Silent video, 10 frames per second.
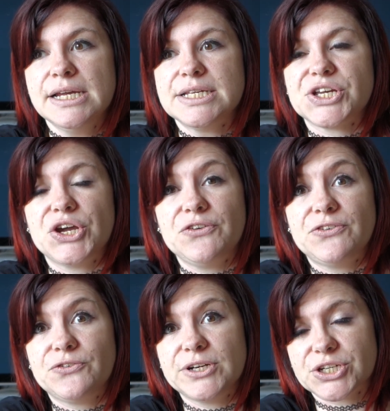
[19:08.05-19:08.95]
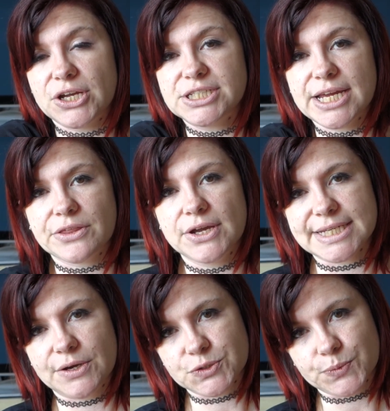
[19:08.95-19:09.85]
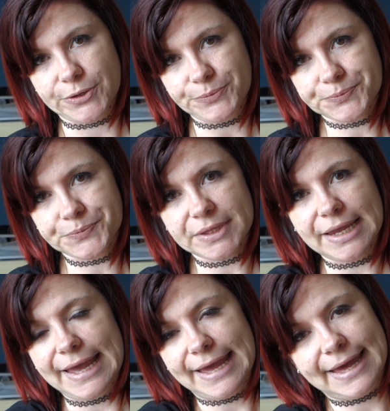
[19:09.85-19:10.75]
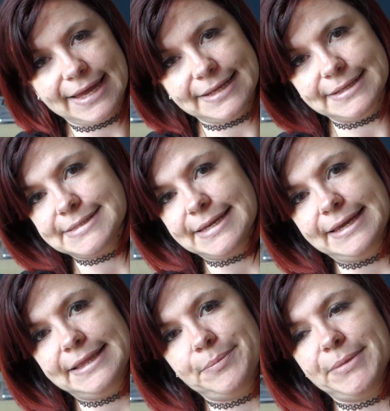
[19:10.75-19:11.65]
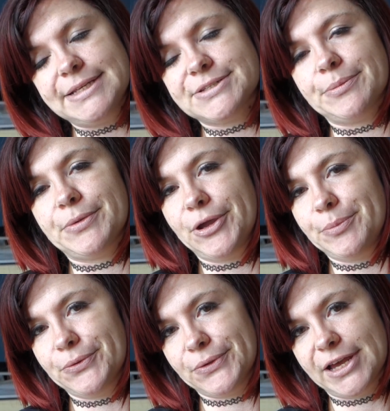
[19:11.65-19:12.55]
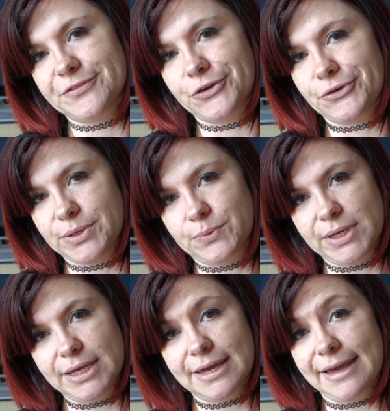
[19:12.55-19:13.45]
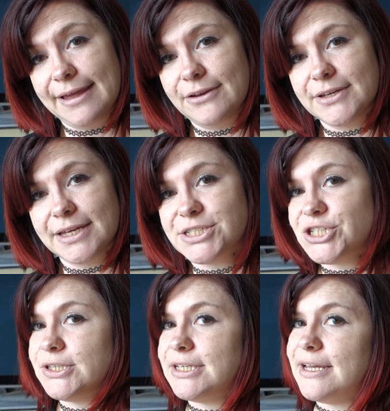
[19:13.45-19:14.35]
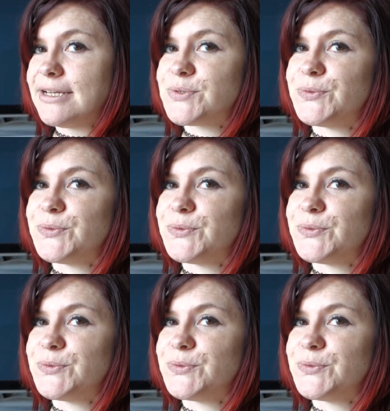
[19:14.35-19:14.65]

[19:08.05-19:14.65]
So feel free to go and check those out as well. And in the meantime, I hope you all have a great week, and I'll catch you in the next